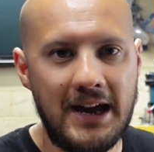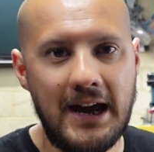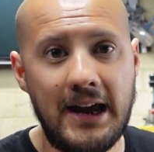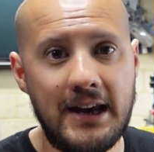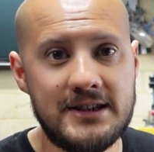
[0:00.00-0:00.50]

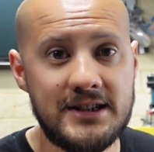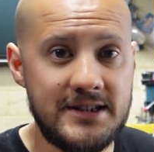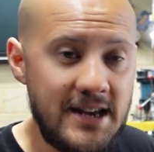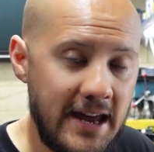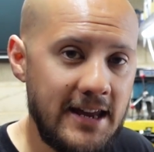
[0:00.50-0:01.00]
and
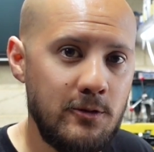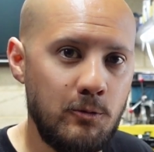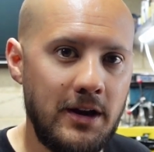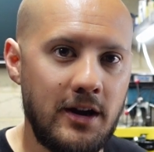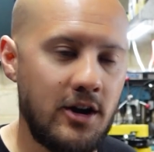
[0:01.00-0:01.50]
today
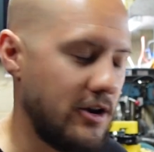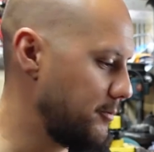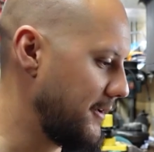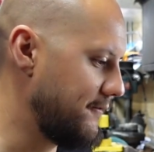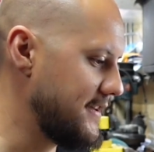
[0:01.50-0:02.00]
we are going
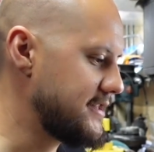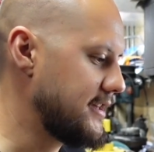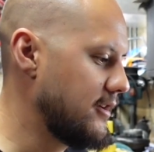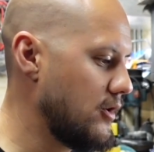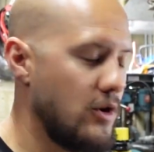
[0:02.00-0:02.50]
to be
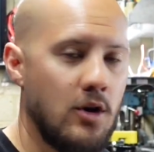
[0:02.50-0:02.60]
fitting